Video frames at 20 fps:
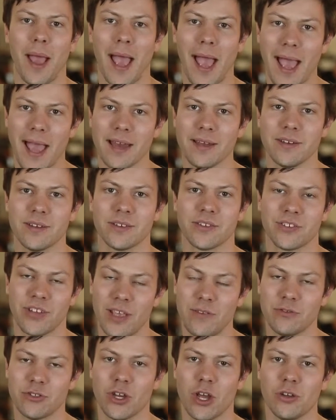and
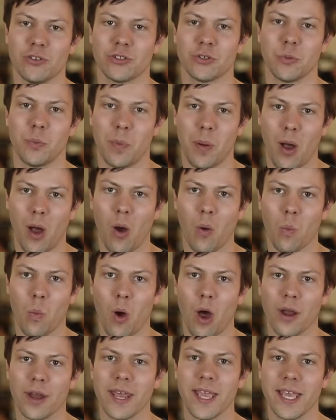Save Churchill Part
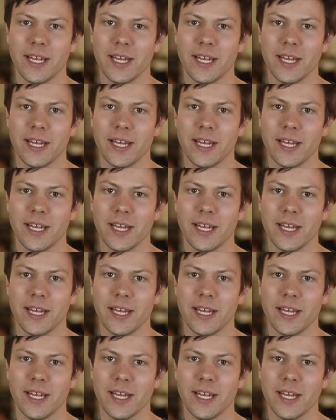1